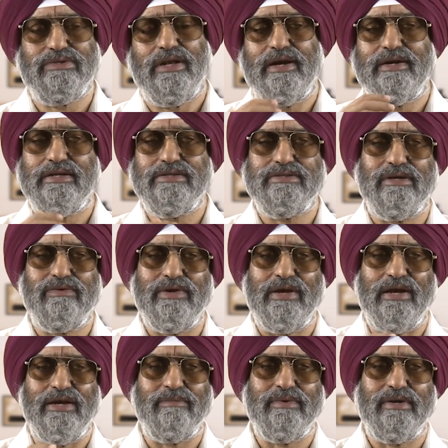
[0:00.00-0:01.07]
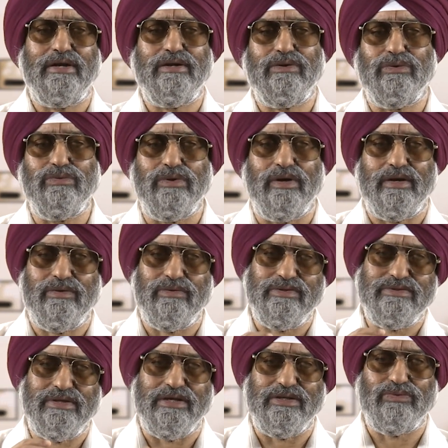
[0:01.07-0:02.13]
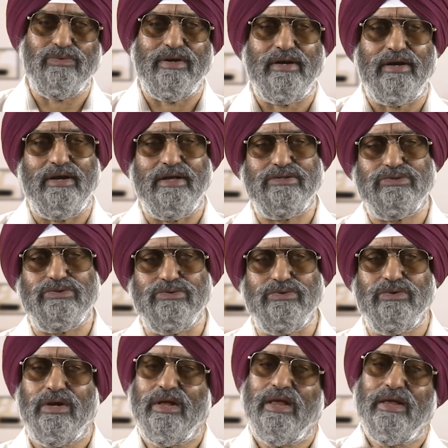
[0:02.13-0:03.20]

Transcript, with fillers: Let us say we eliminate two unknowns x 1 and x 2.